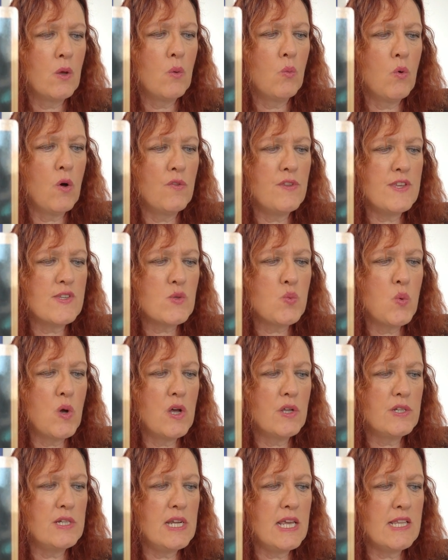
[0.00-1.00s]
What this
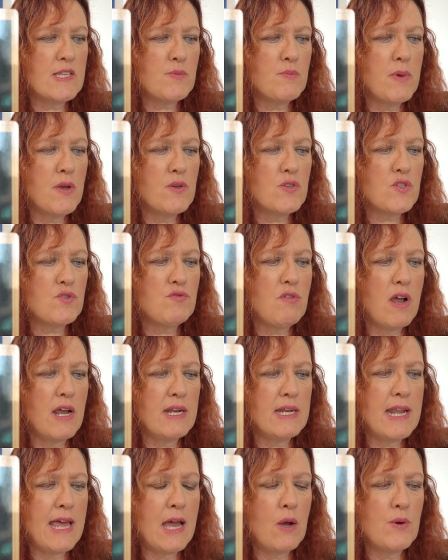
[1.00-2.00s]
world needs most
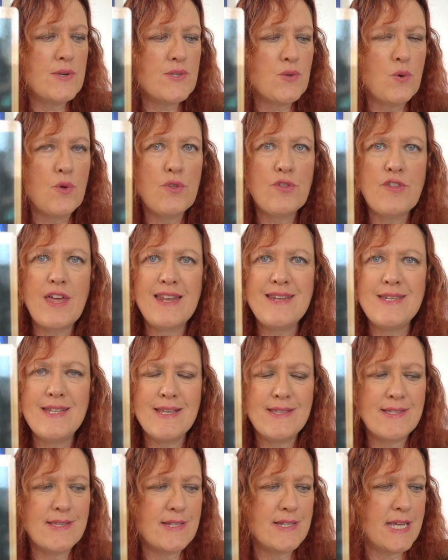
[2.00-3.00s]
right now is
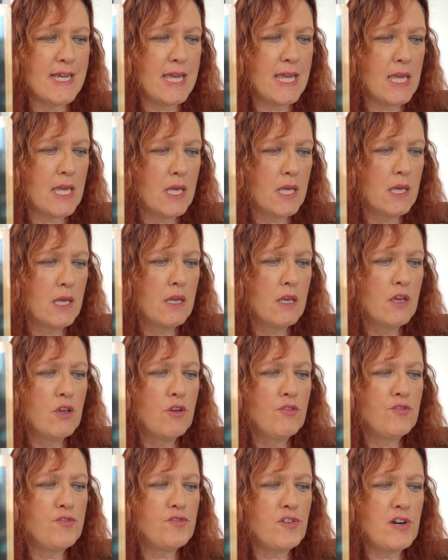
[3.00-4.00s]
authenticity,
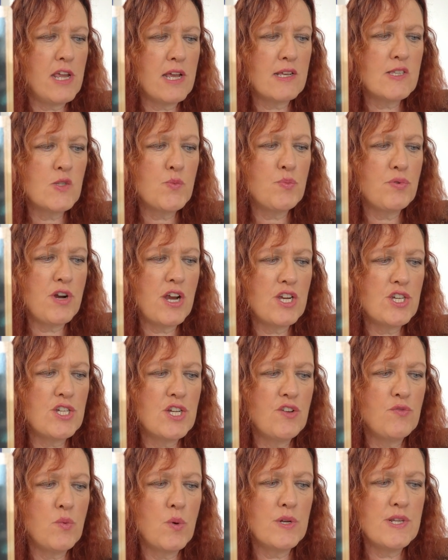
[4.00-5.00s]
free
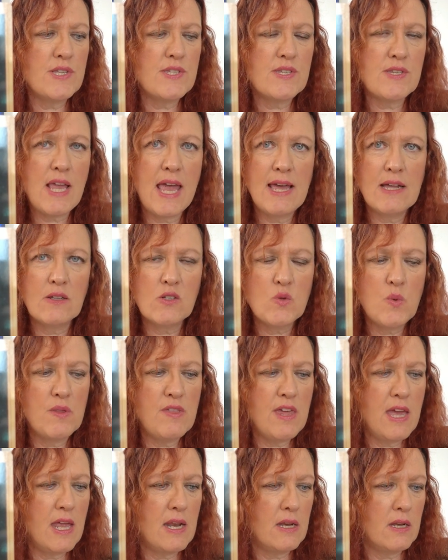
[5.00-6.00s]
expression of what is held
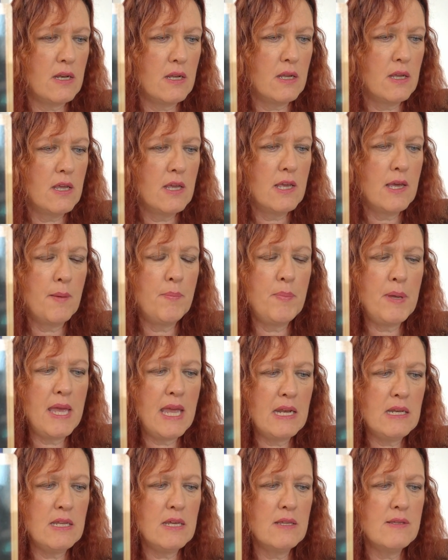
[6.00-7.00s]
within.
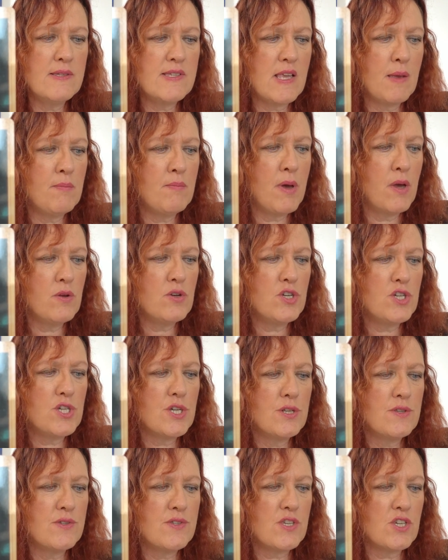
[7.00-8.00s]
Opinions,
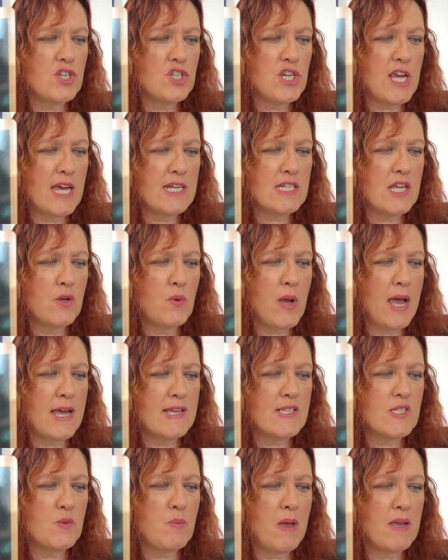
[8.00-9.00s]
emotions, shadow
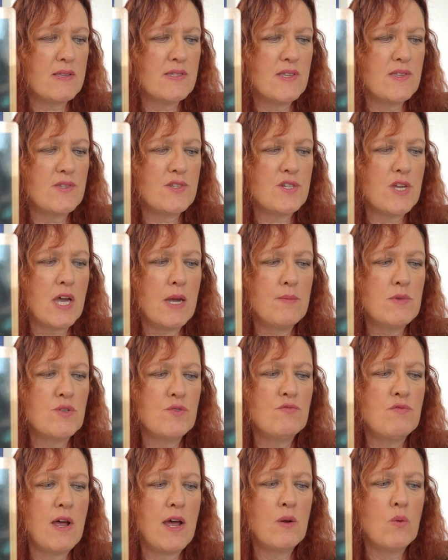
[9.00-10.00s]
aspects, it's time to
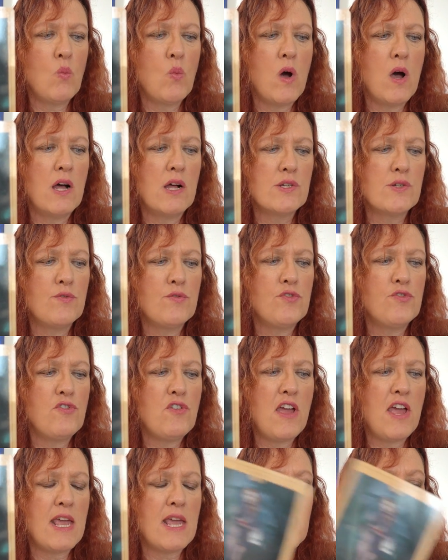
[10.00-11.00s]
run wild and
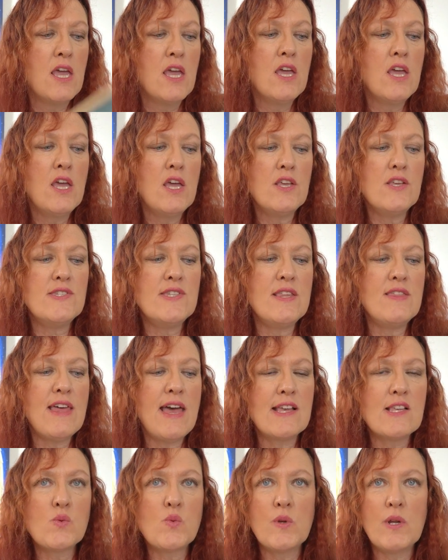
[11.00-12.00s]
free. You see,
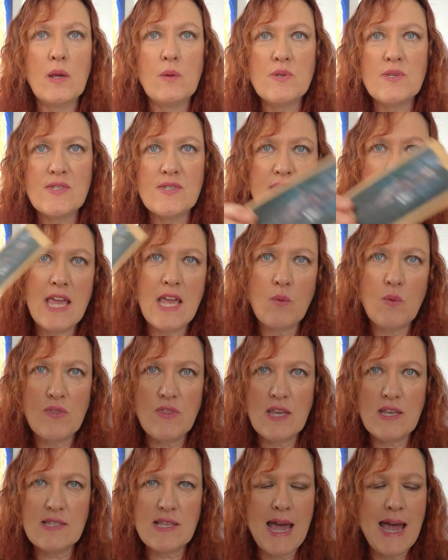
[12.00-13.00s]
that's what I was seeing with
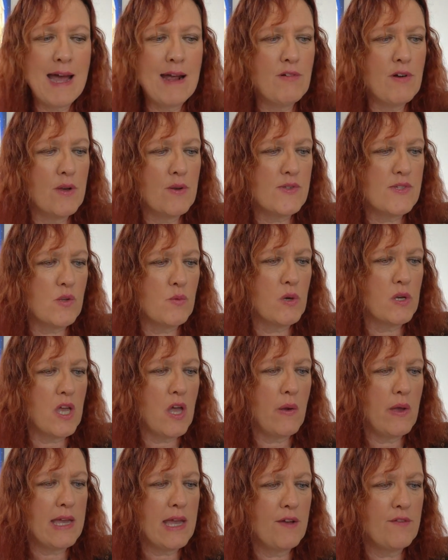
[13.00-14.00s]
these arrows that were
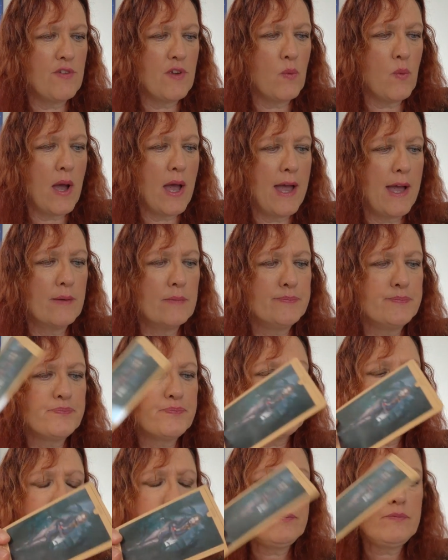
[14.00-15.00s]
going everywhere.
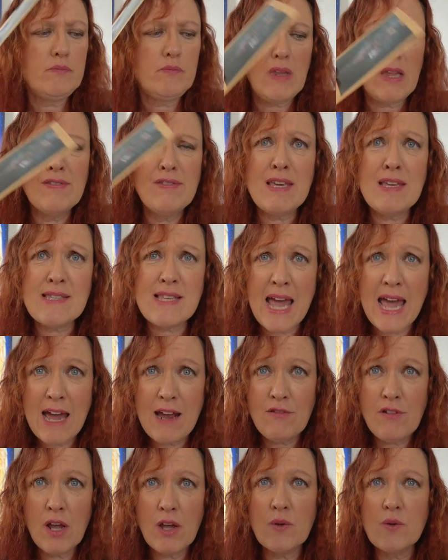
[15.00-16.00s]
These
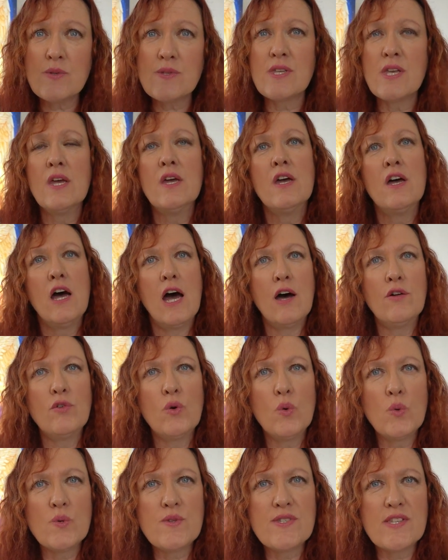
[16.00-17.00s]
arrows are
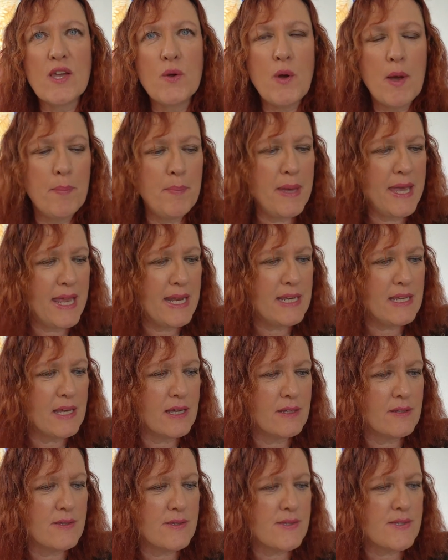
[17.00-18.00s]
also
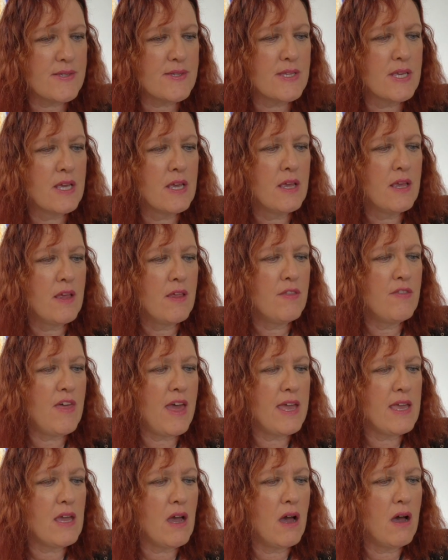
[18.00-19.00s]
opinions.
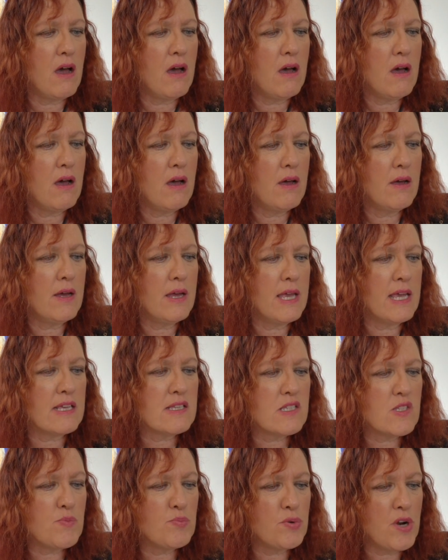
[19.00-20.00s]
They are
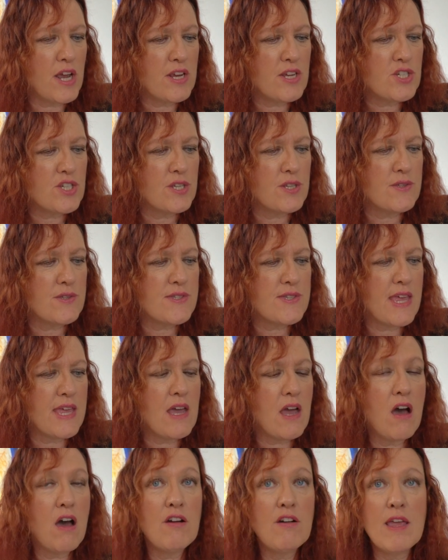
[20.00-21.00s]
expressions.
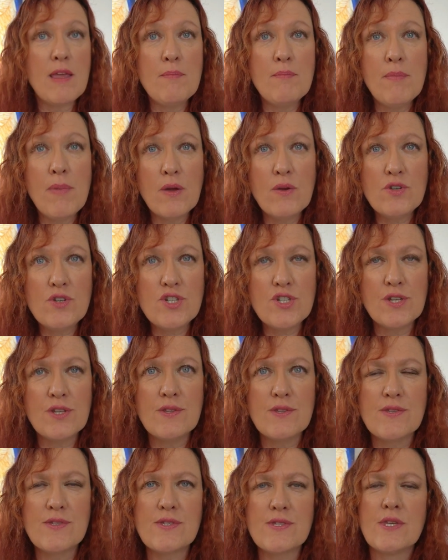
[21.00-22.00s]
They are
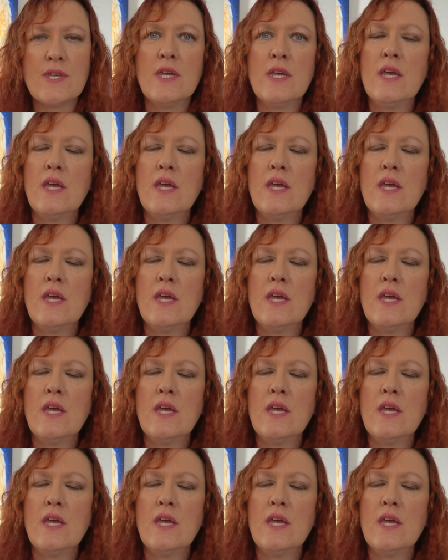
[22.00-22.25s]
emotions.